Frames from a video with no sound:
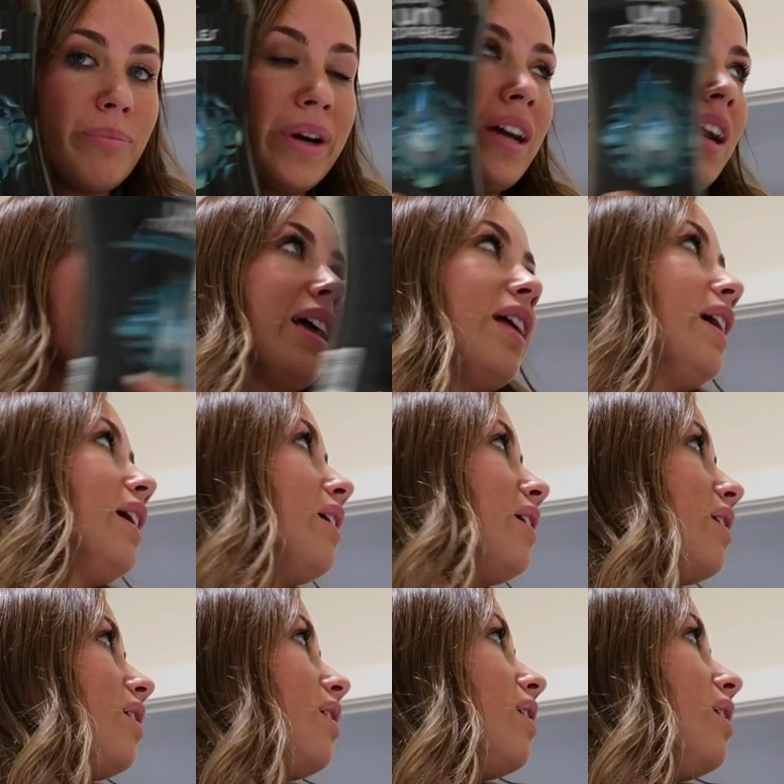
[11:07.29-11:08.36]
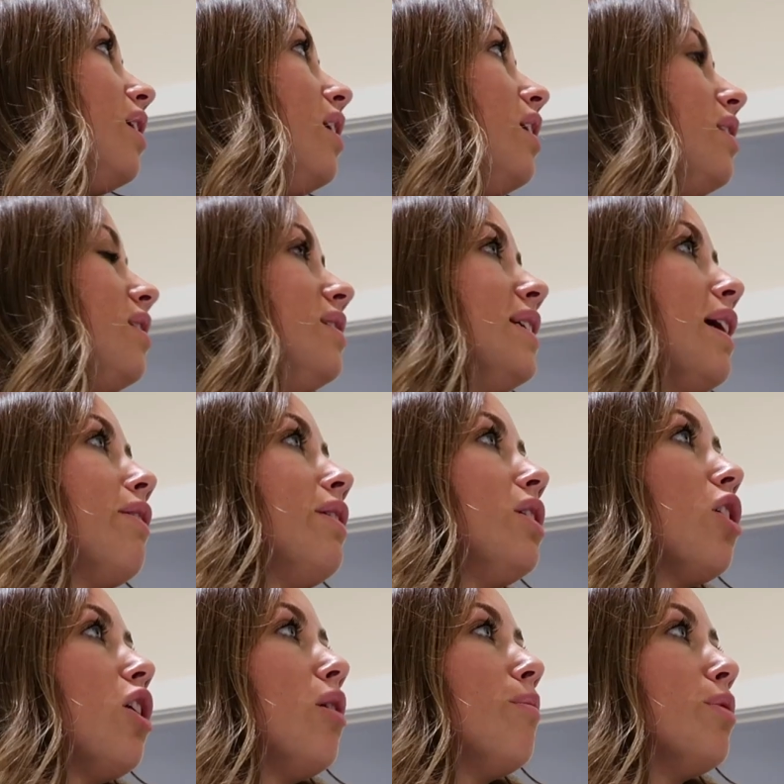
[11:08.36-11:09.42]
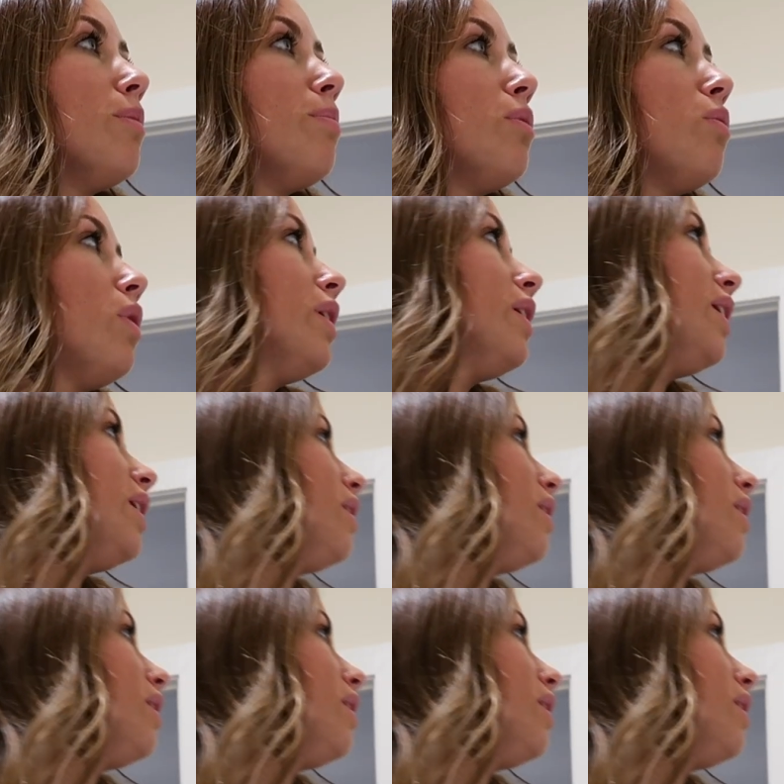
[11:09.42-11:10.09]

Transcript: but I like the Downy Calm Purple one